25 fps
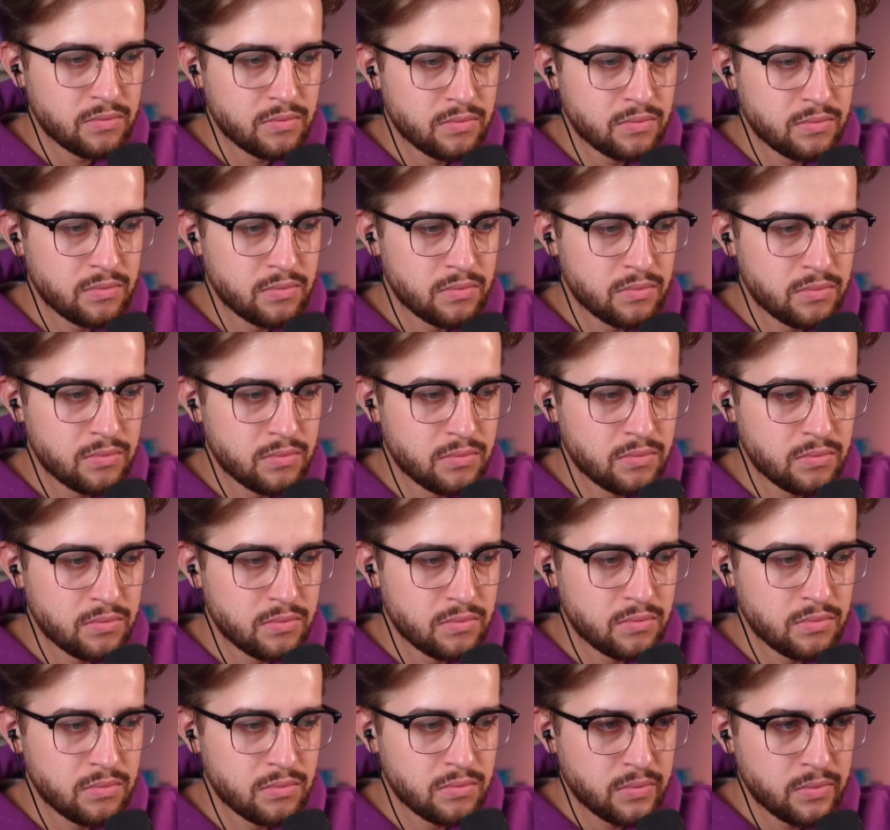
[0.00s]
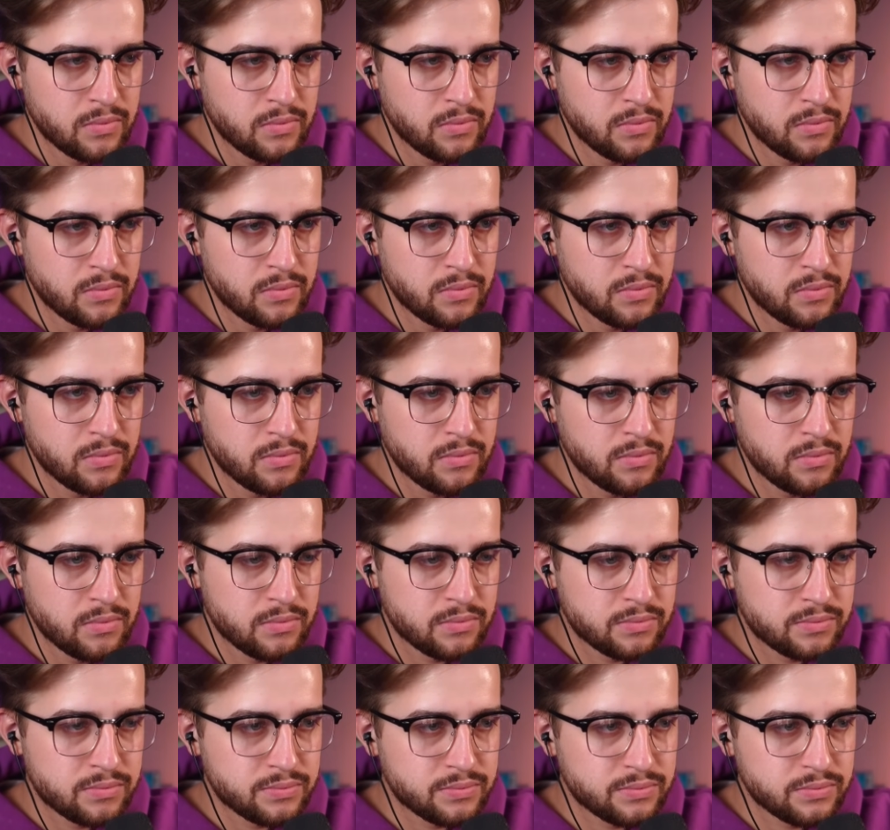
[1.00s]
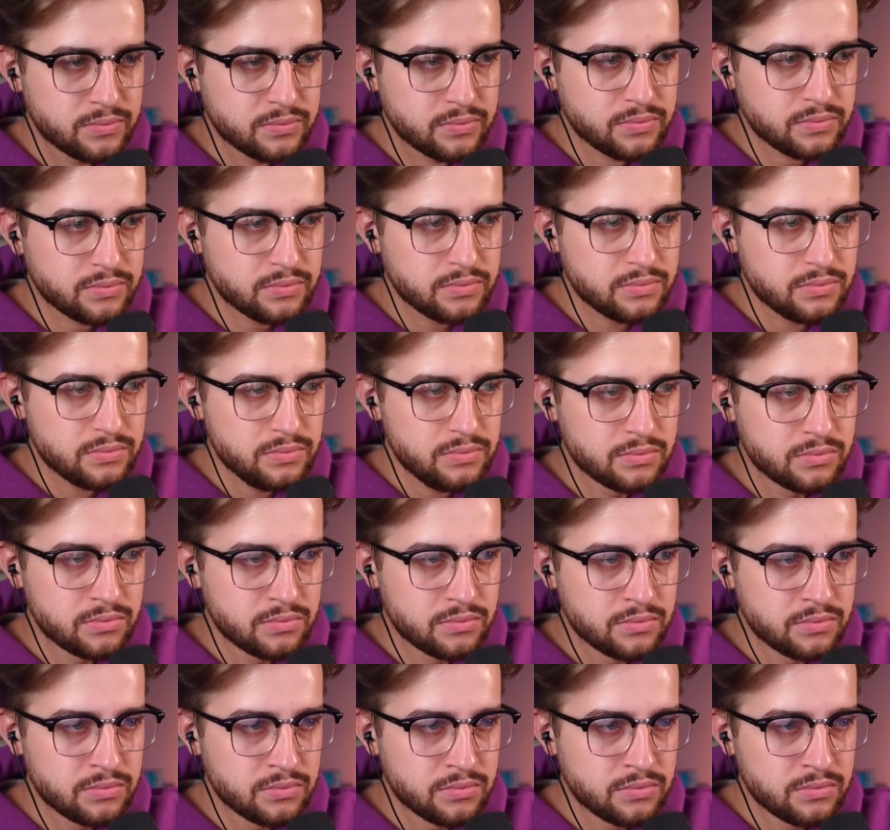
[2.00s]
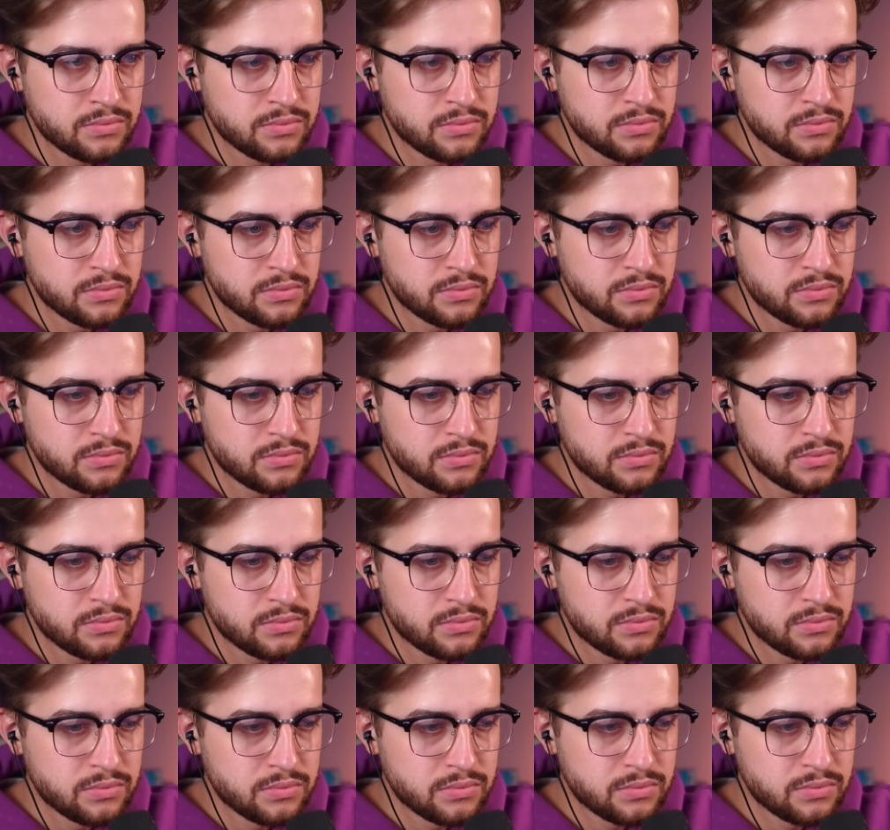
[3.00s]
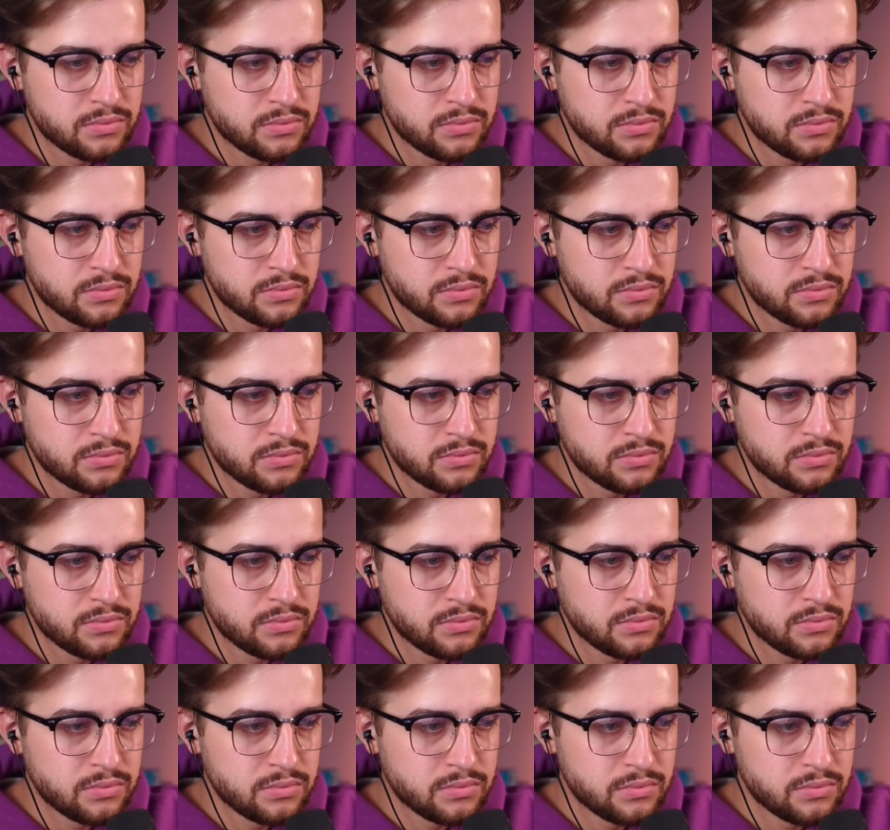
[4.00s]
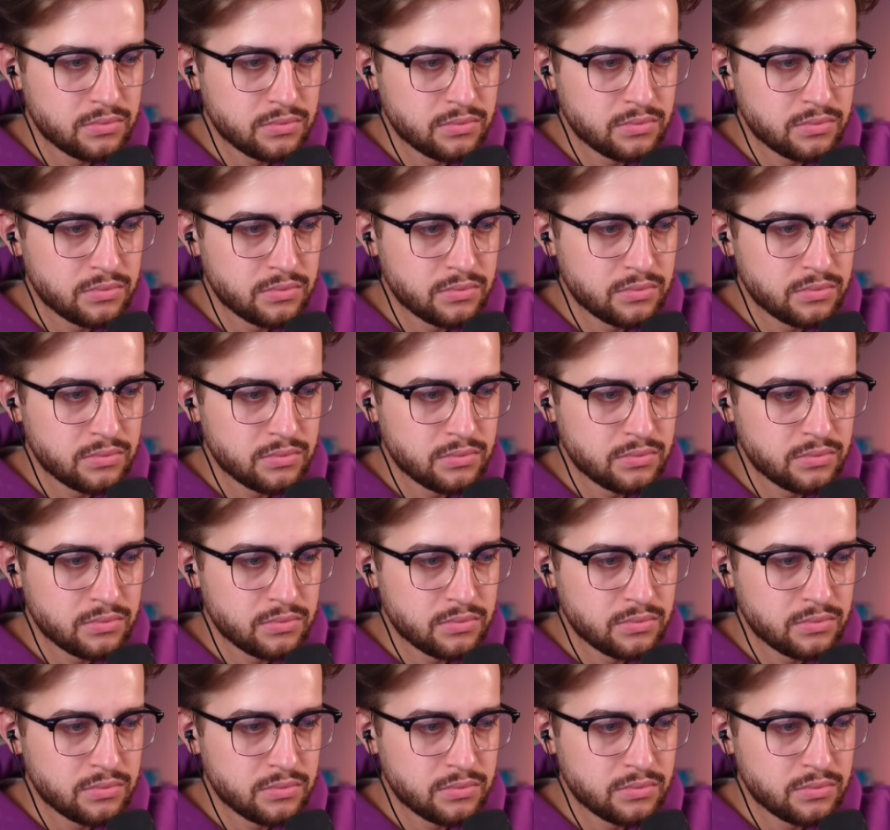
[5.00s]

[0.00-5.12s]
Nobody speaks.